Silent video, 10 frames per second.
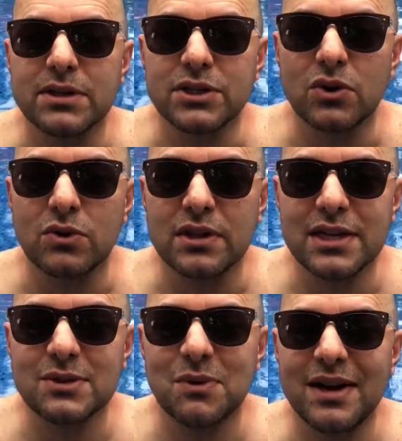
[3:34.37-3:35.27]
So
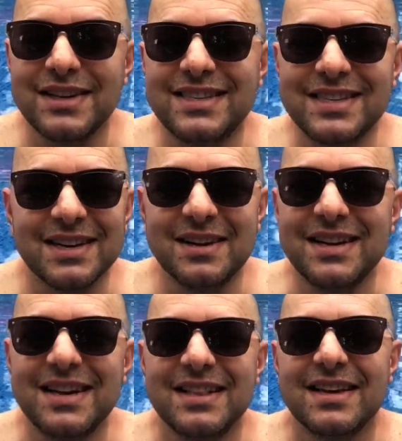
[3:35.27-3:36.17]
that's why it's
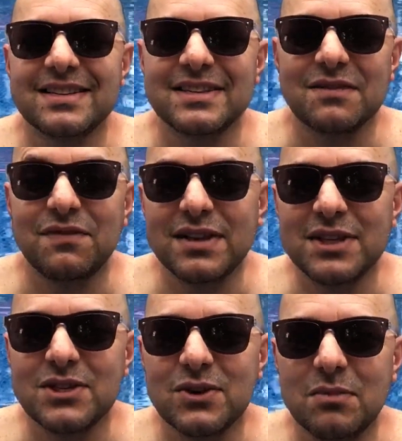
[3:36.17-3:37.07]
a funny
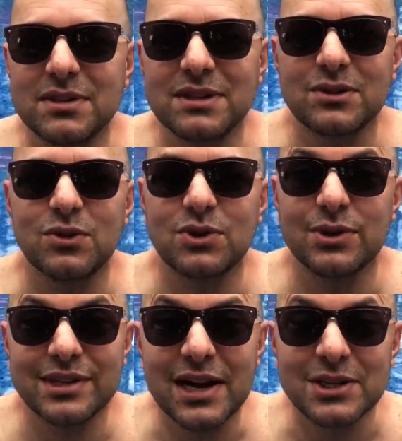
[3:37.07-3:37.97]
story, but it's also
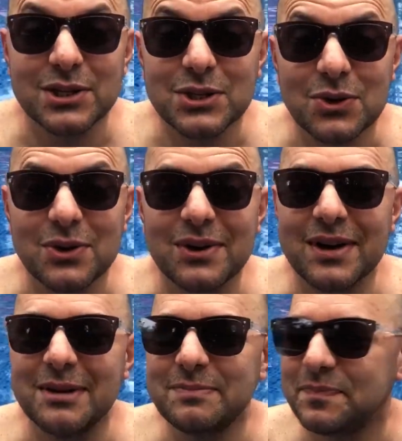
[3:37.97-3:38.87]
a tragic story.
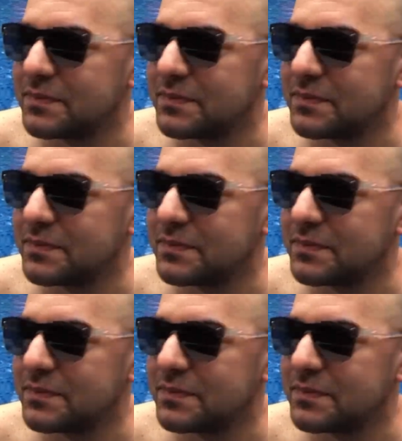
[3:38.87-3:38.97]
Okay,